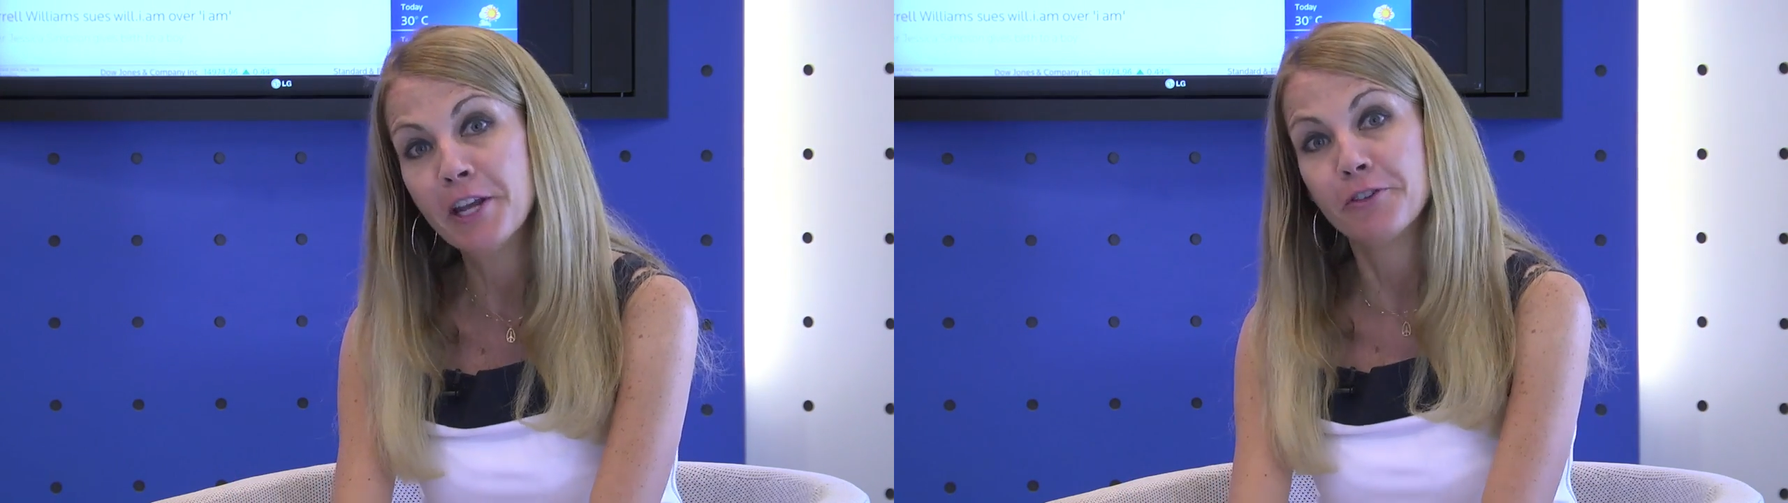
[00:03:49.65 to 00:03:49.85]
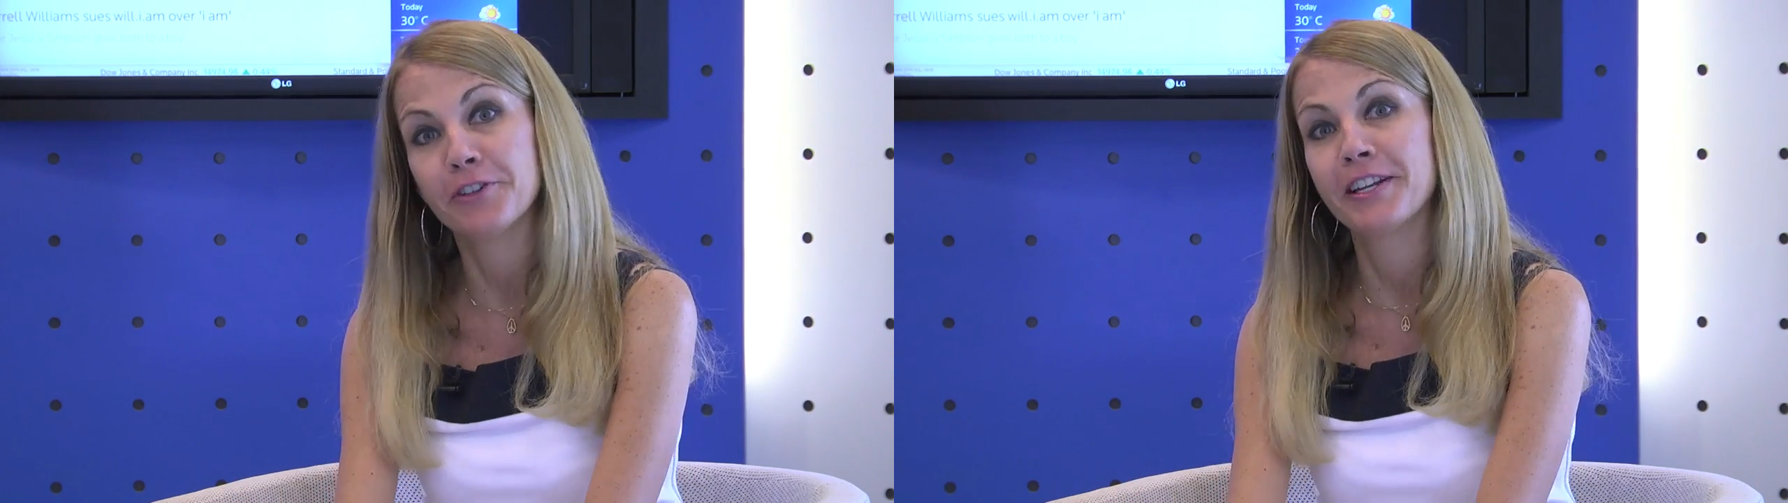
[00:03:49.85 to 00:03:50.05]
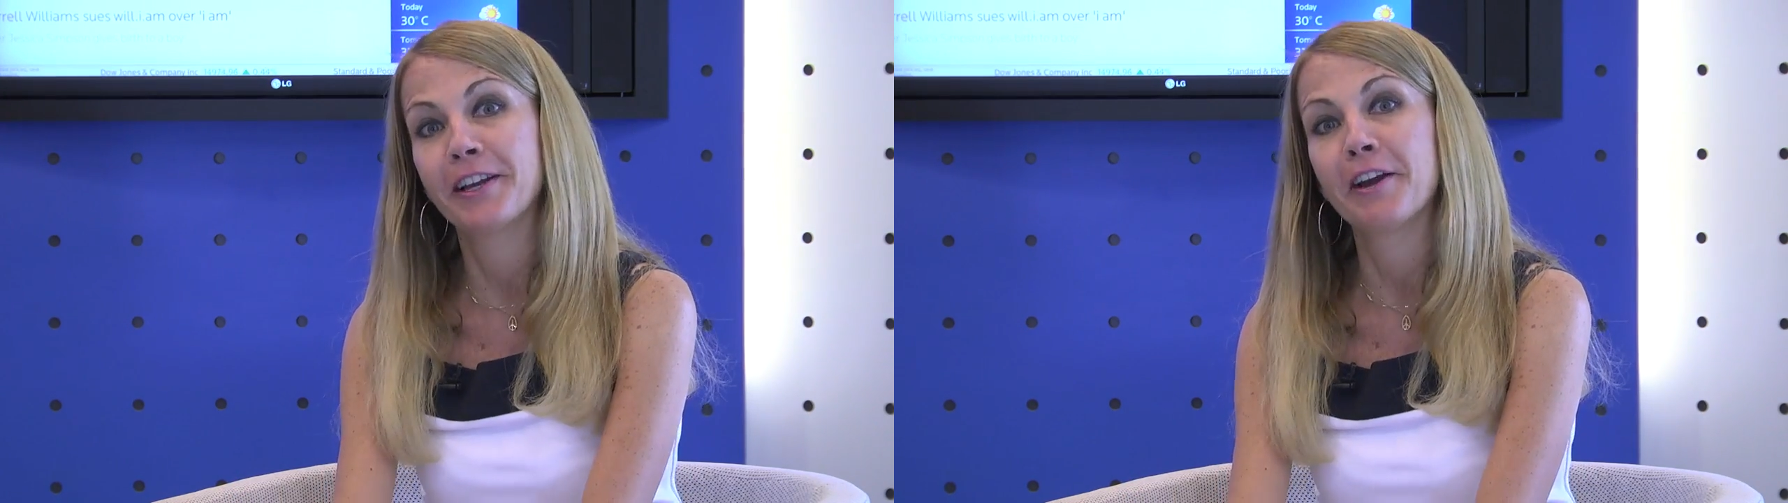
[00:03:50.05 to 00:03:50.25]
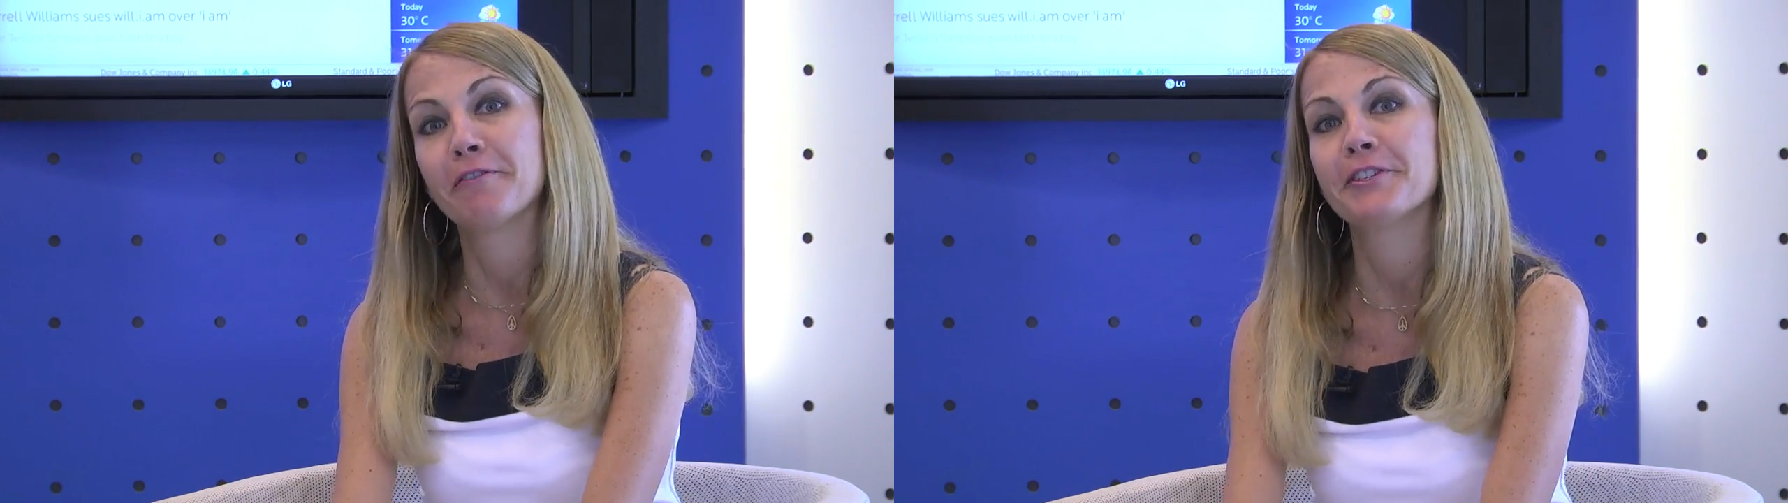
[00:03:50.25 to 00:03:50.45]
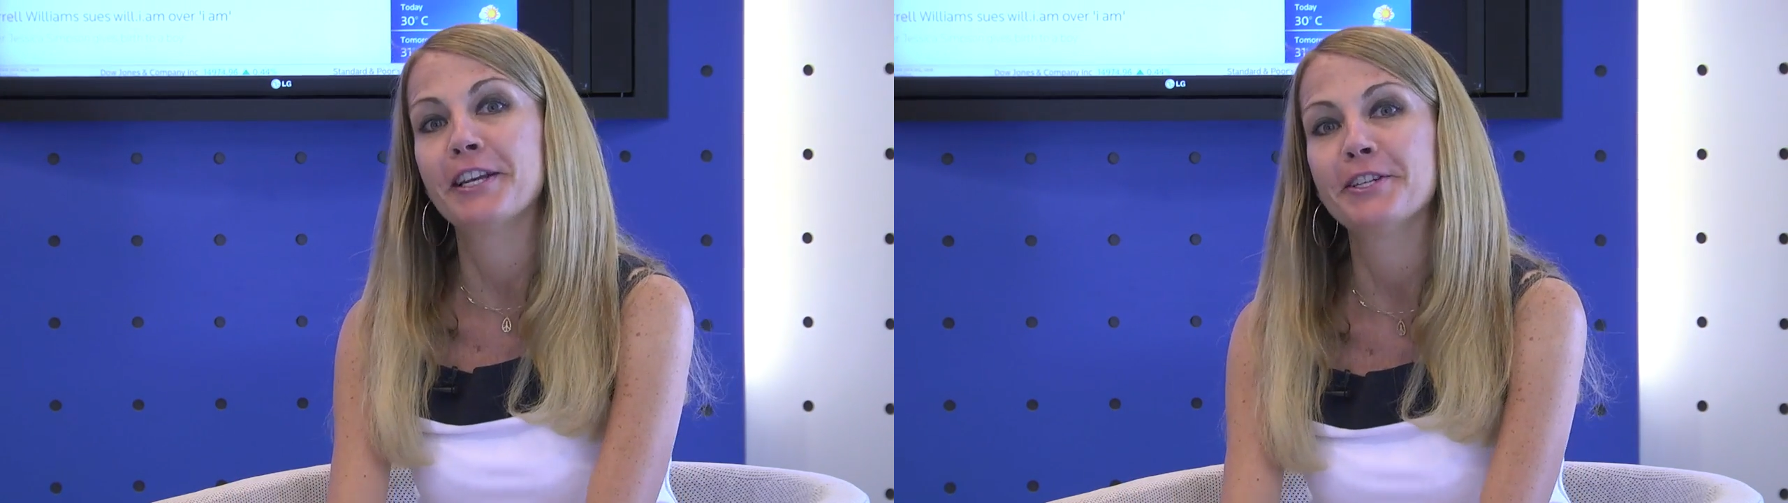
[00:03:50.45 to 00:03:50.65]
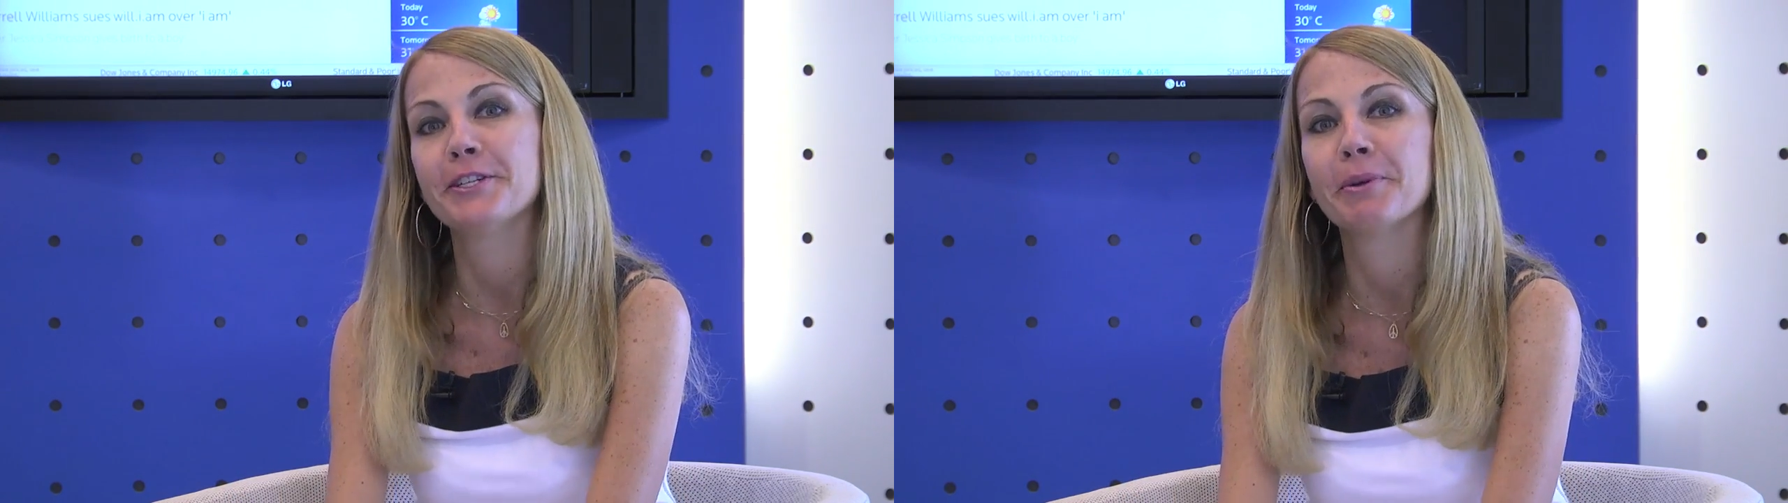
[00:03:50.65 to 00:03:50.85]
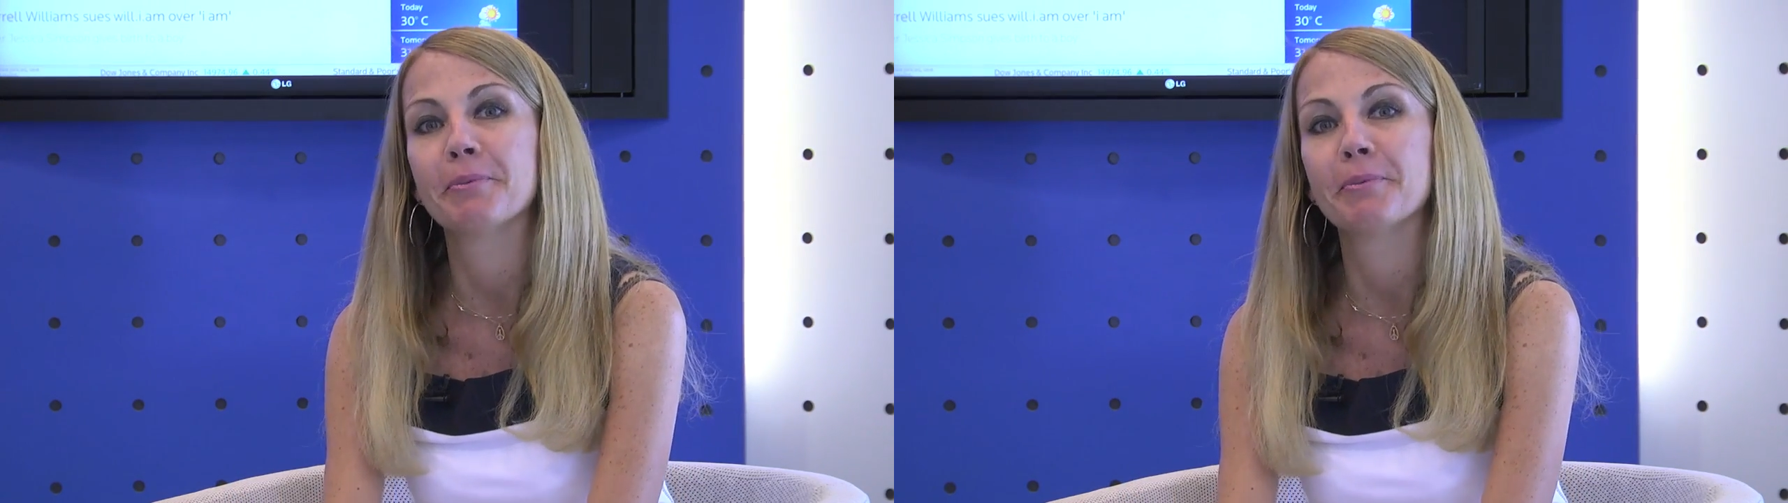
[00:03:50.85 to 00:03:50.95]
interesting conversation